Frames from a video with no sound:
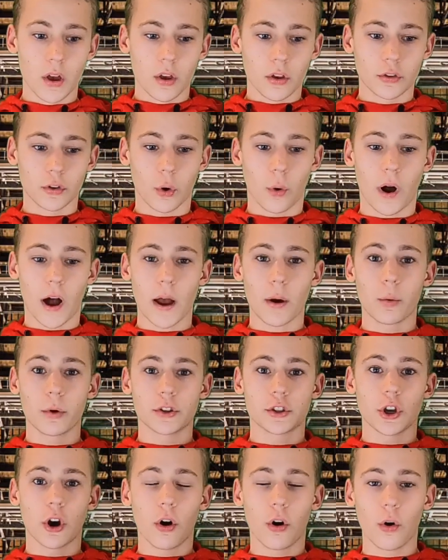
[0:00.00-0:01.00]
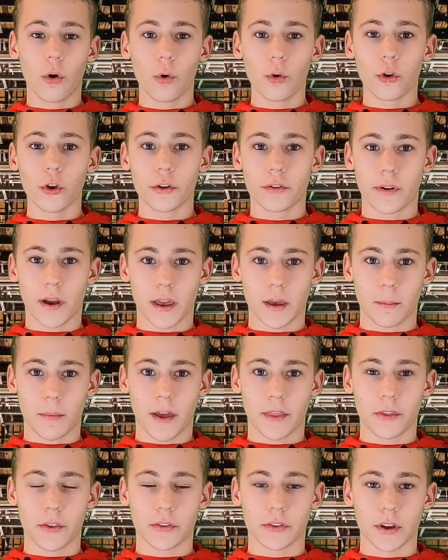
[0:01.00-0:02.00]
So I would totally
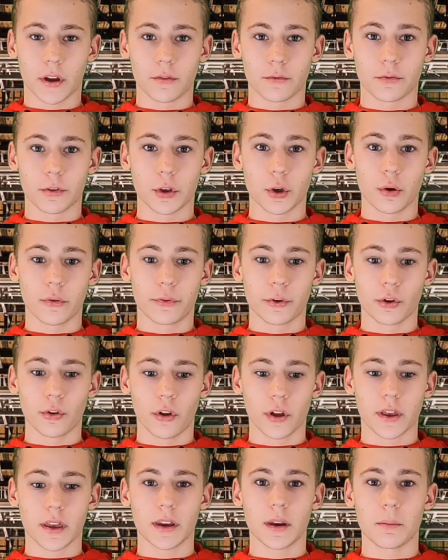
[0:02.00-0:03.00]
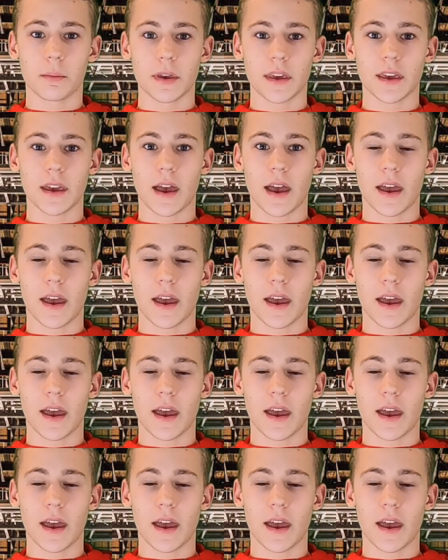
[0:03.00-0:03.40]
recommend this gun for you if you're looking to be